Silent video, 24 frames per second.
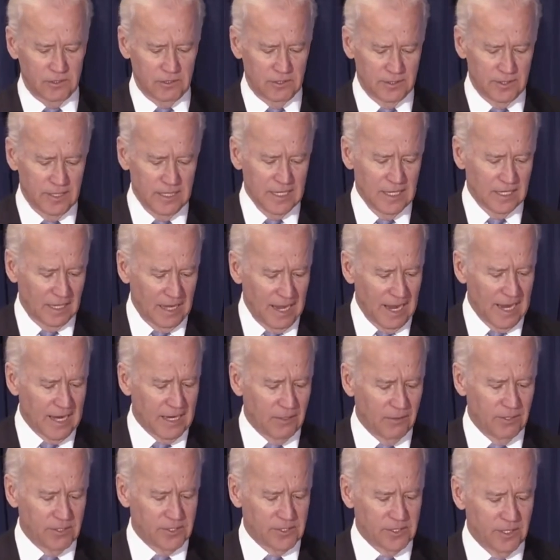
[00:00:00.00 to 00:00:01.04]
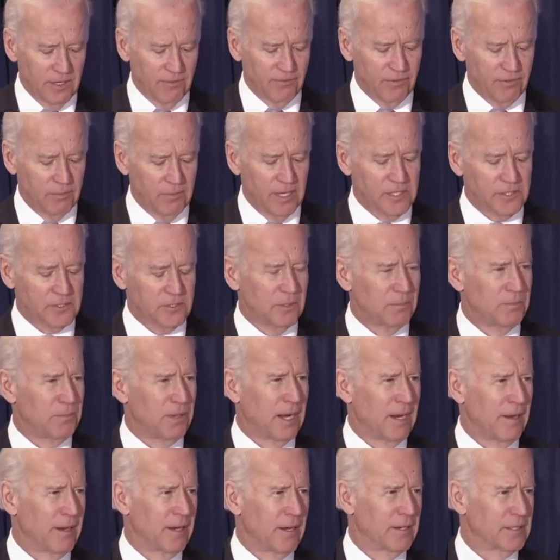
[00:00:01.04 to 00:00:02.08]
language and informational
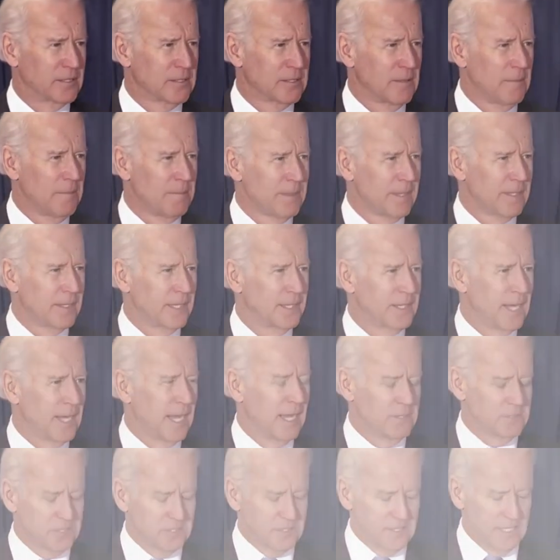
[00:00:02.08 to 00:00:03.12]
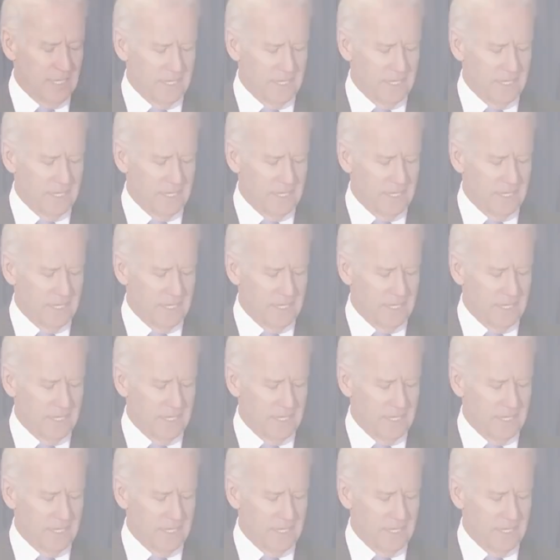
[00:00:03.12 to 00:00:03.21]
barriers that now stand in the